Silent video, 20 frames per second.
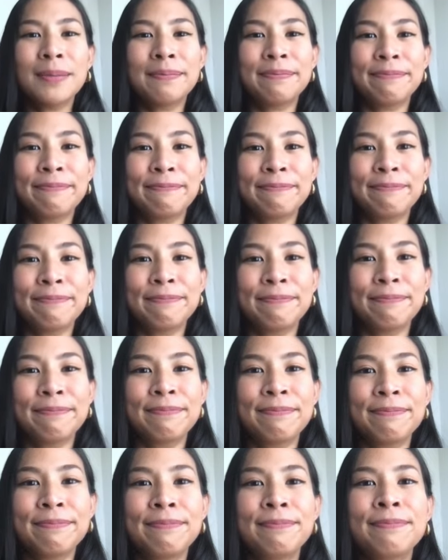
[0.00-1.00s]

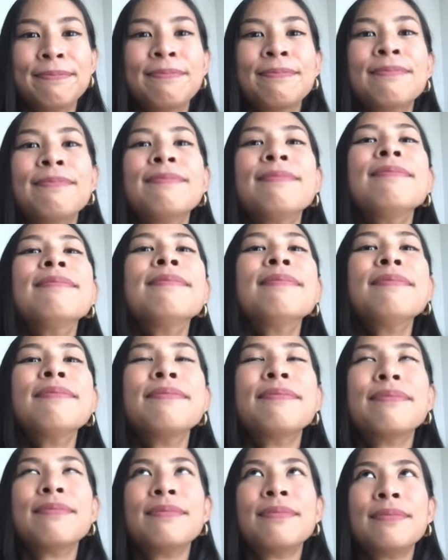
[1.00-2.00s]
Hmm,
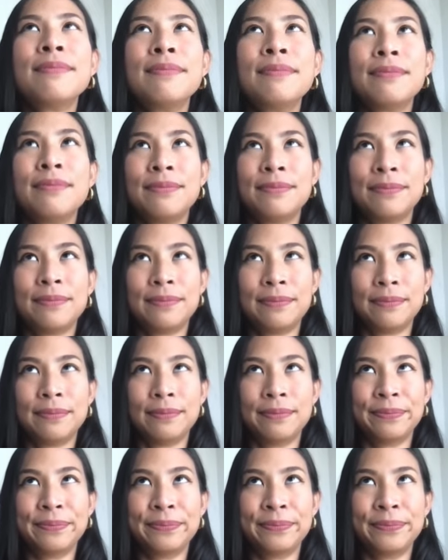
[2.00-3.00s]

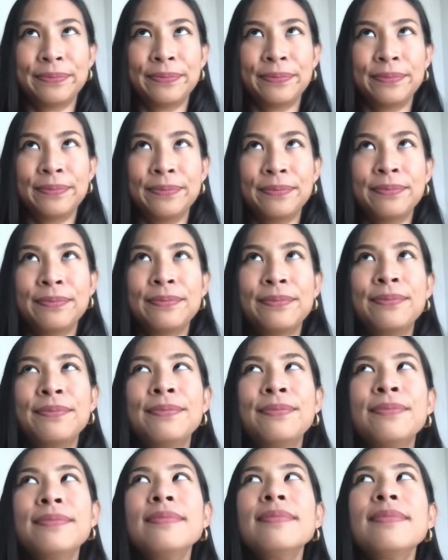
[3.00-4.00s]

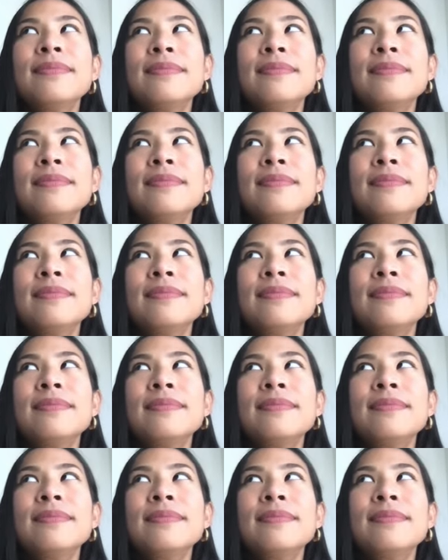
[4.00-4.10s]
hmm.